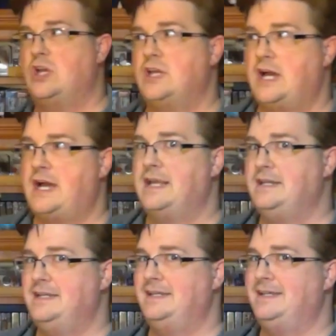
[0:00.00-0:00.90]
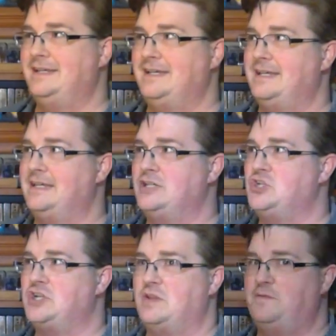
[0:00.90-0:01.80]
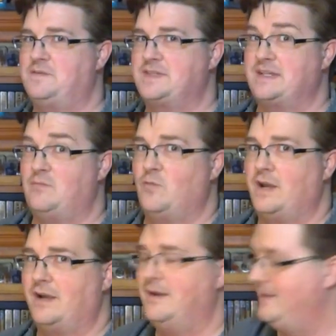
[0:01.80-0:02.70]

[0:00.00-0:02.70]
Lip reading: on a shelf somewhere.